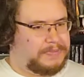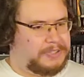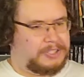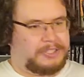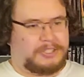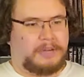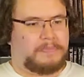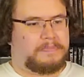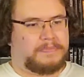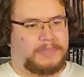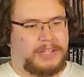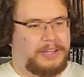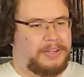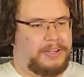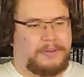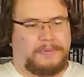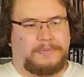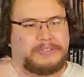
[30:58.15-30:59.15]
some he,
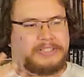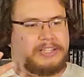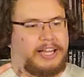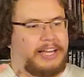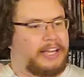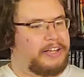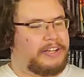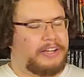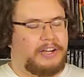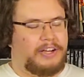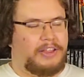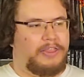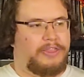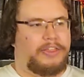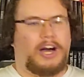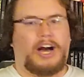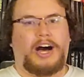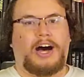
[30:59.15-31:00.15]
he was like
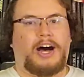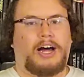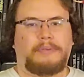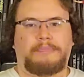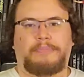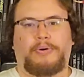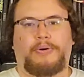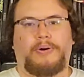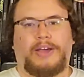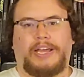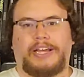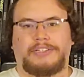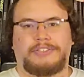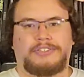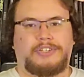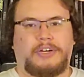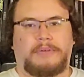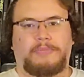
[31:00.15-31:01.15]
the hot boy
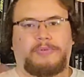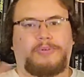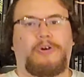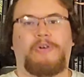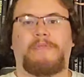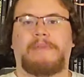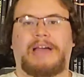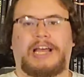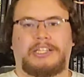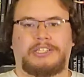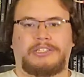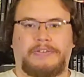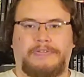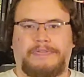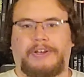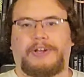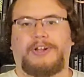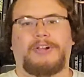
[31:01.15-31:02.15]
in some romance
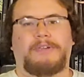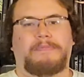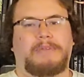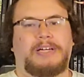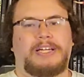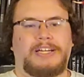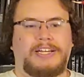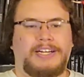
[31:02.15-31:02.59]
film